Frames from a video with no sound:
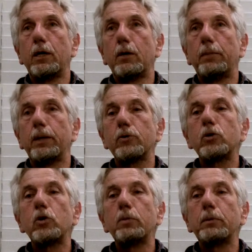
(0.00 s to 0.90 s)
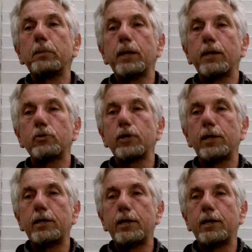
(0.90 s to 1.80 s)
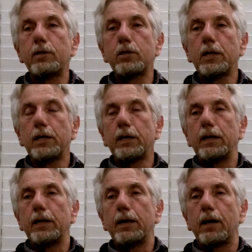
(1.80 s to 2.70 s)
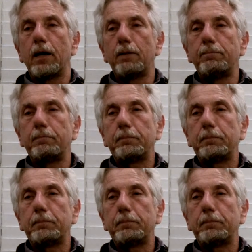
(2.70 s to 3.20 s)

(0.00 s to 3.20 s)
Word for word: because human beings they need um,